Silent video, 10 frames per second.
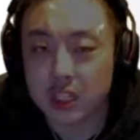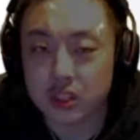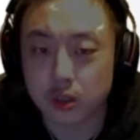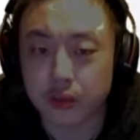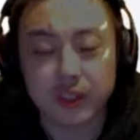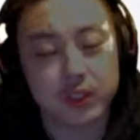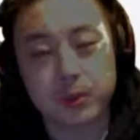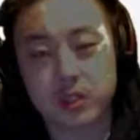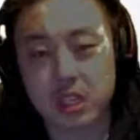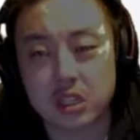So
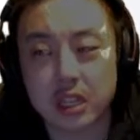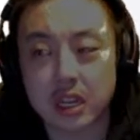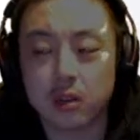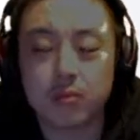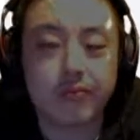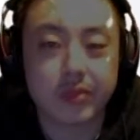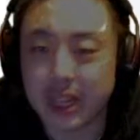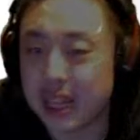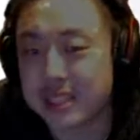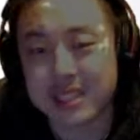50% now.
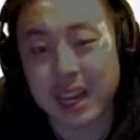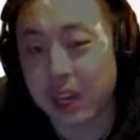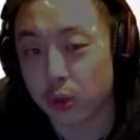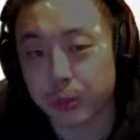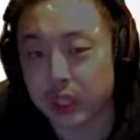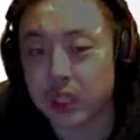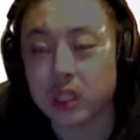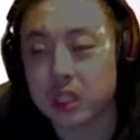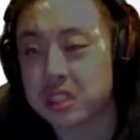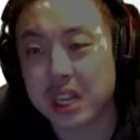It's not OP.
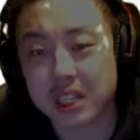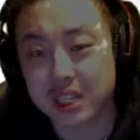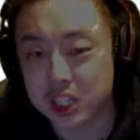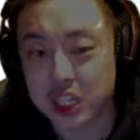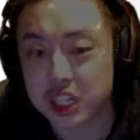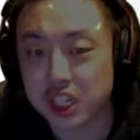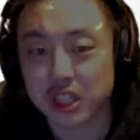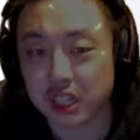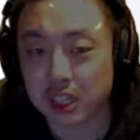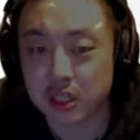It's not going to change anything.